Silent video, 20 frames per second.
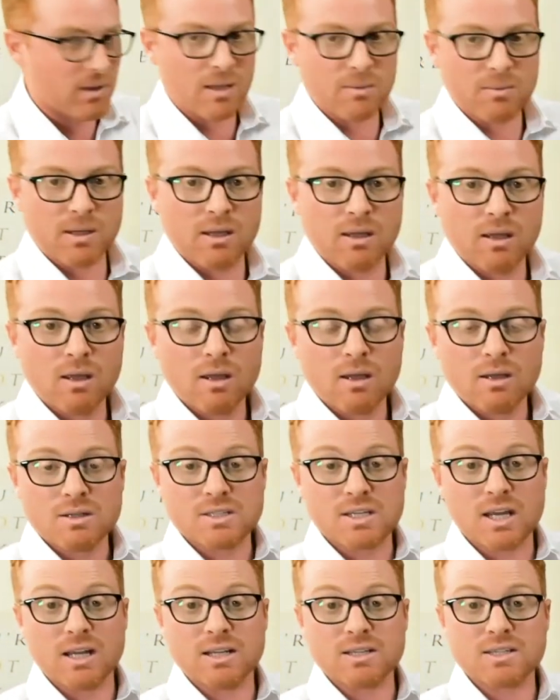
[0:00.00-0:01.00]
maybe
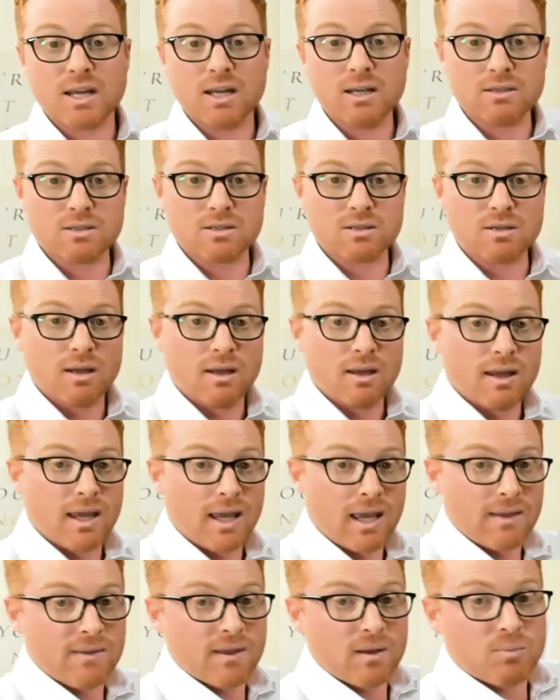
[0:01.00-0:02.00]
10 cents
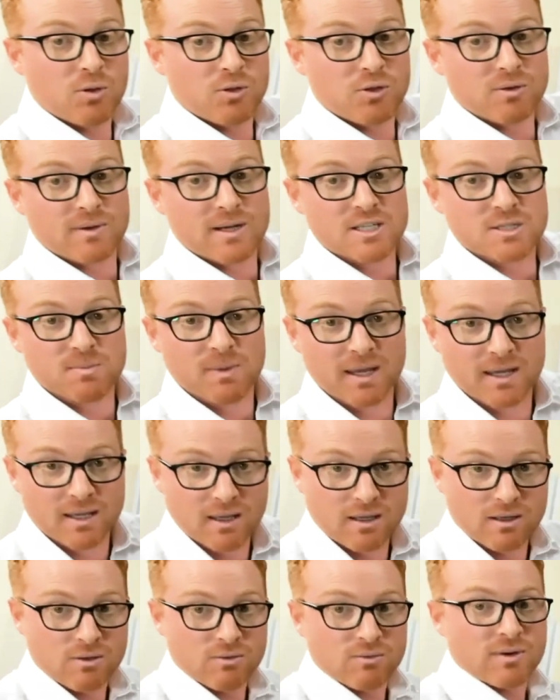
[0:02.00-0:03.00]
and then put the rest back
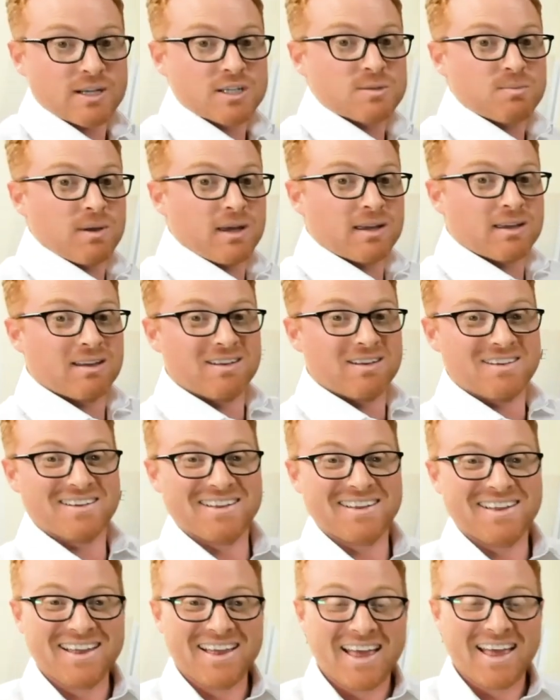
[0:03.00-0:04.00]
in,
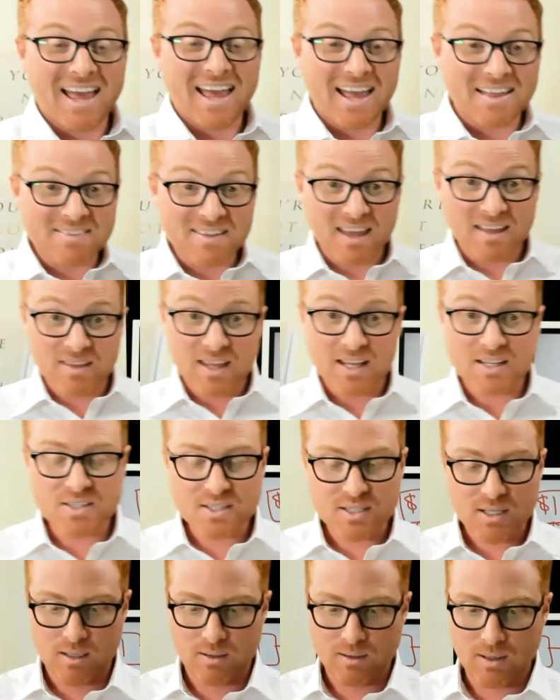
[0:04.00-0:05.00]
And that's
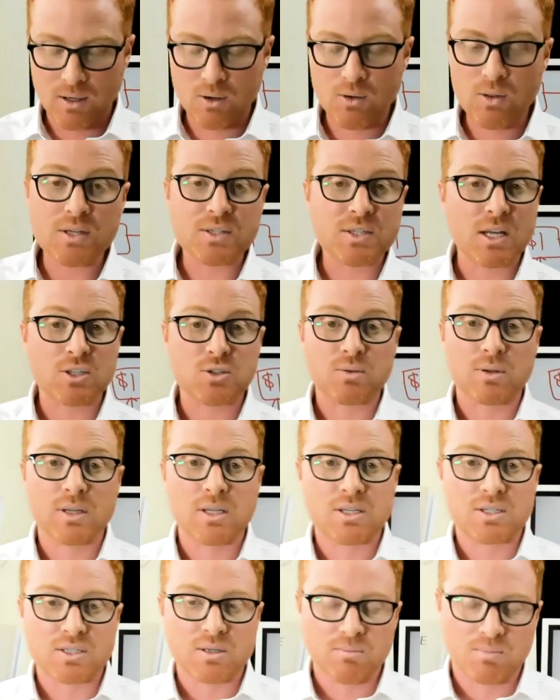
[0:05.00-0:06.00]
it. And I know that sounds
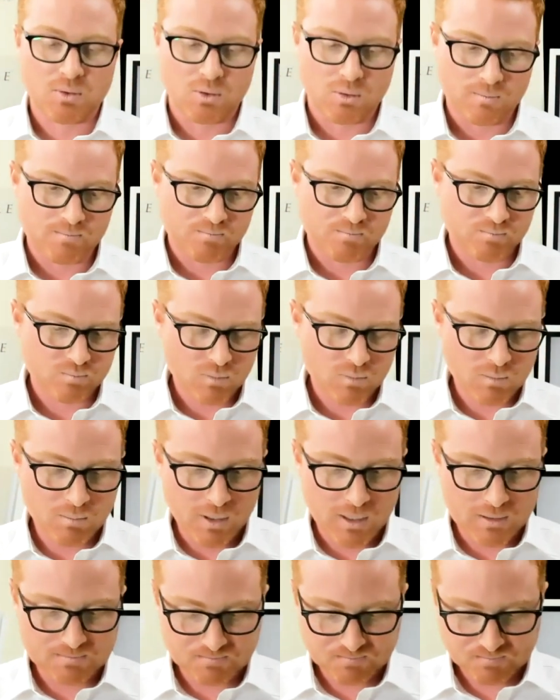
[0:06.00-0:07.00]
really simple,
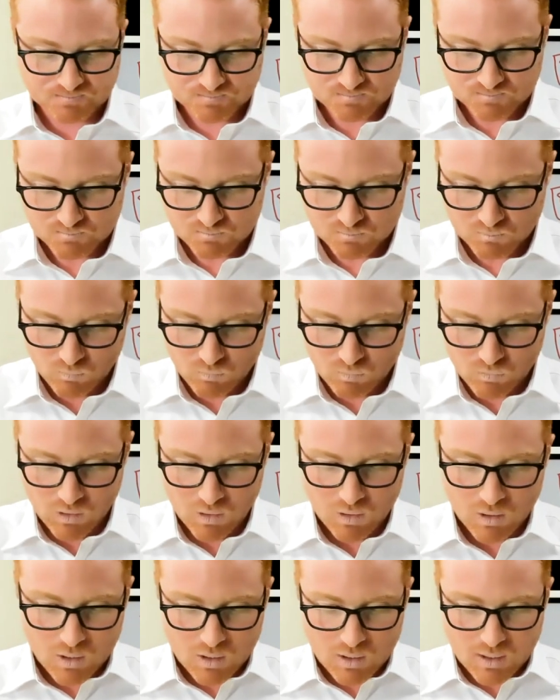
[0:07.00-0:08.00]
but
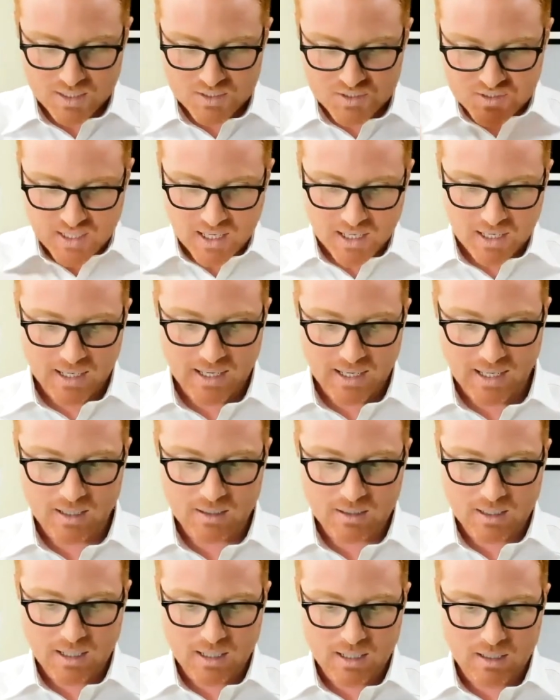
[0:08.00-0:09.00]
I started
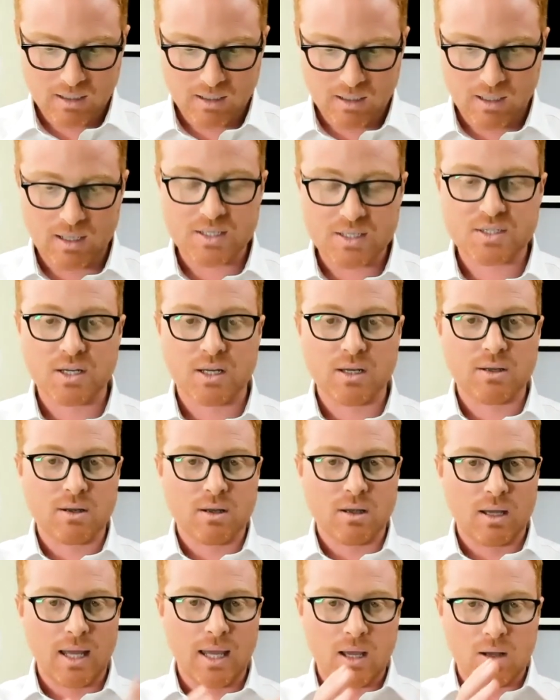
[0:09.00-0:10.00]
out and I said,
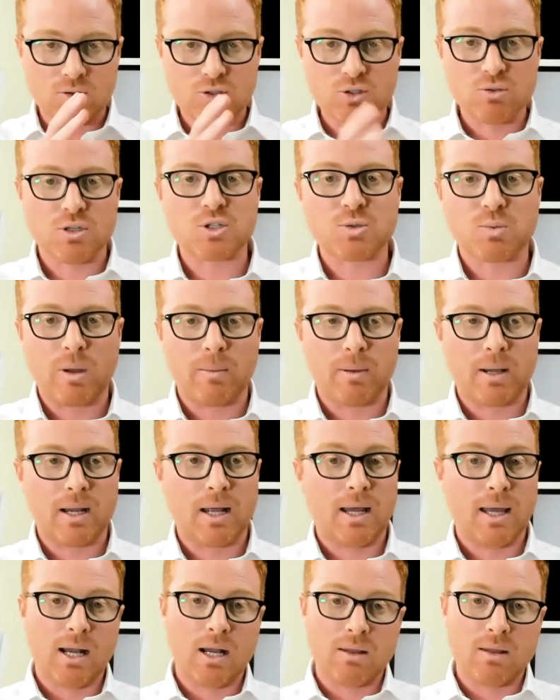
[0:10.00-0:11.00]
hey, I'll do this
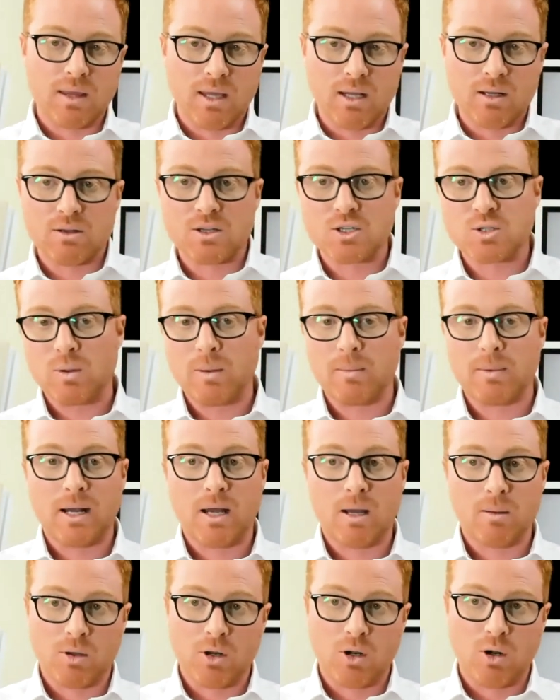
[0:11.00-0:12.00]
webinar. And at the end of this
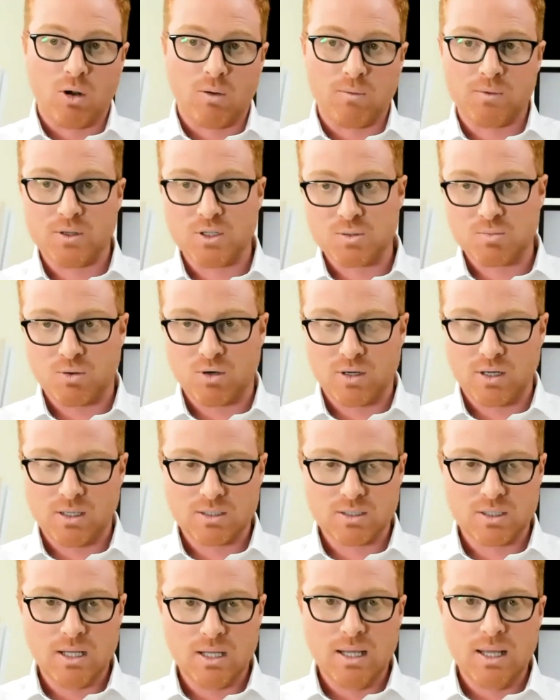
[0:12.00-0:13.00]
webinar, I'm going to offer this
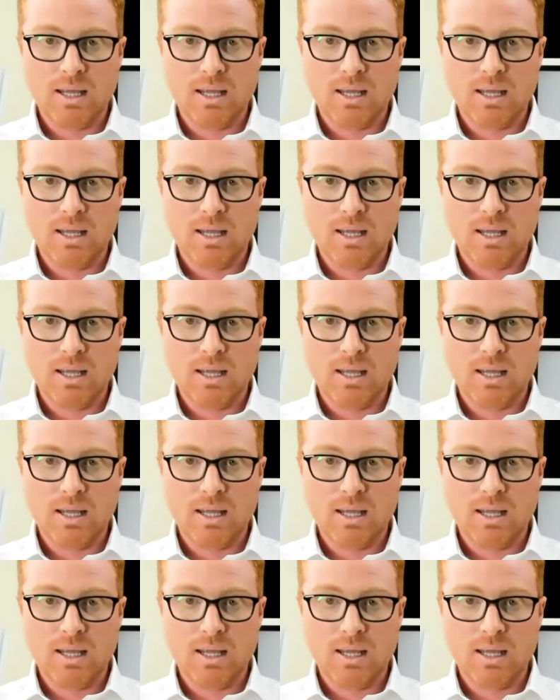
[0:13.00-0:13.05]
product.